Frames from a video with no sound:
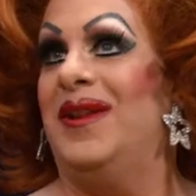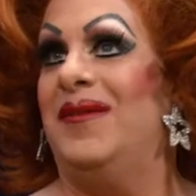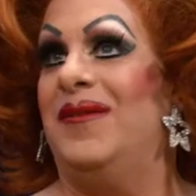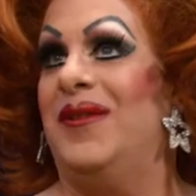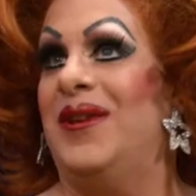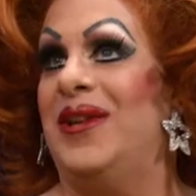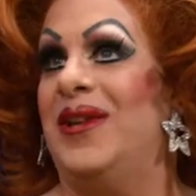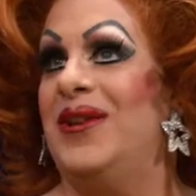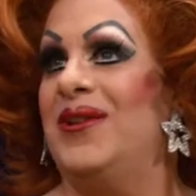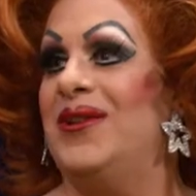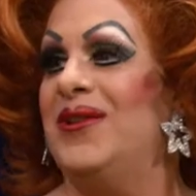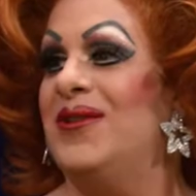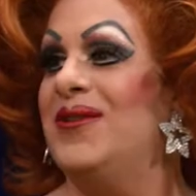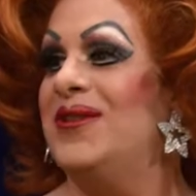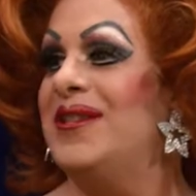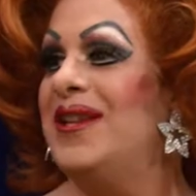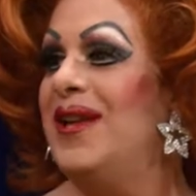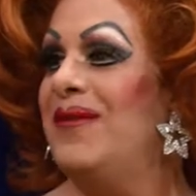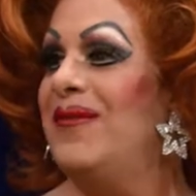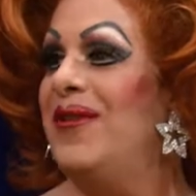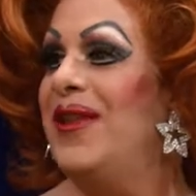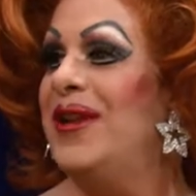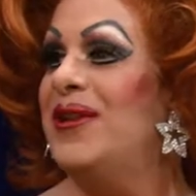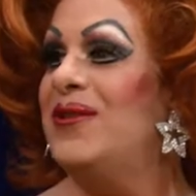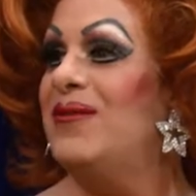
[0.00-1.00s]
Well, if you're going to do
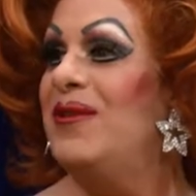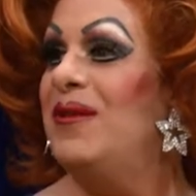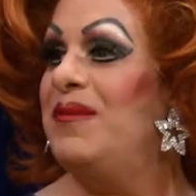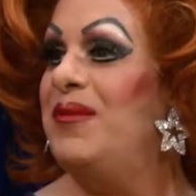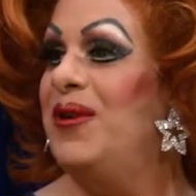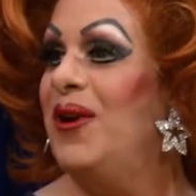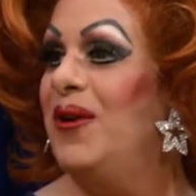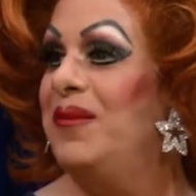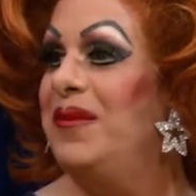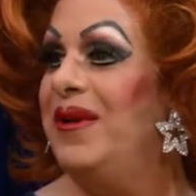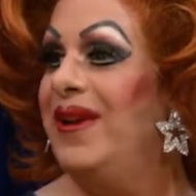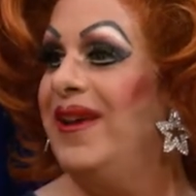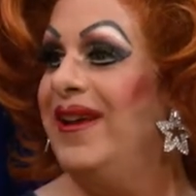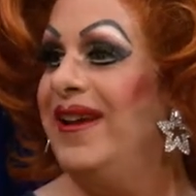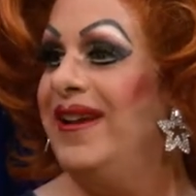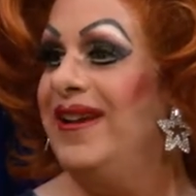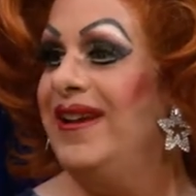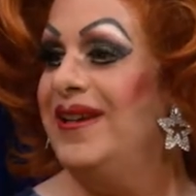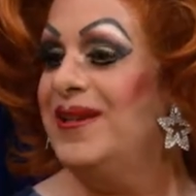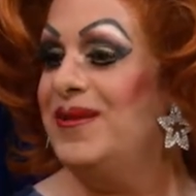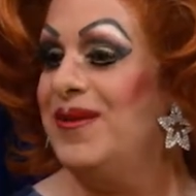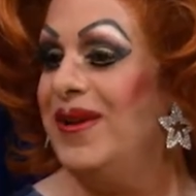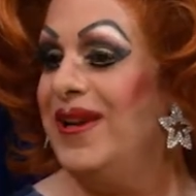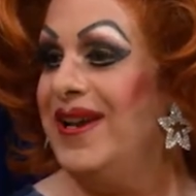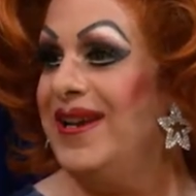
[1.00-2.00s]
something, do it properly,
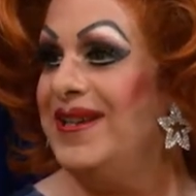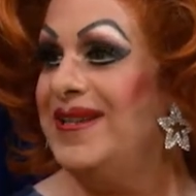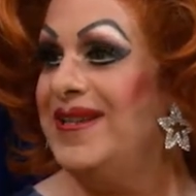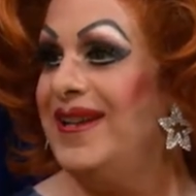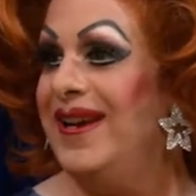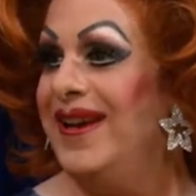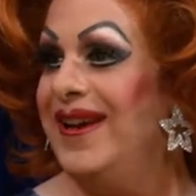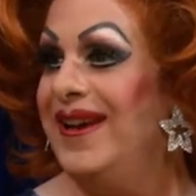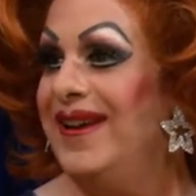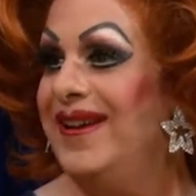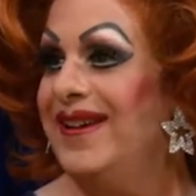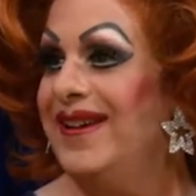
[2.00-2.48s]
is what I say.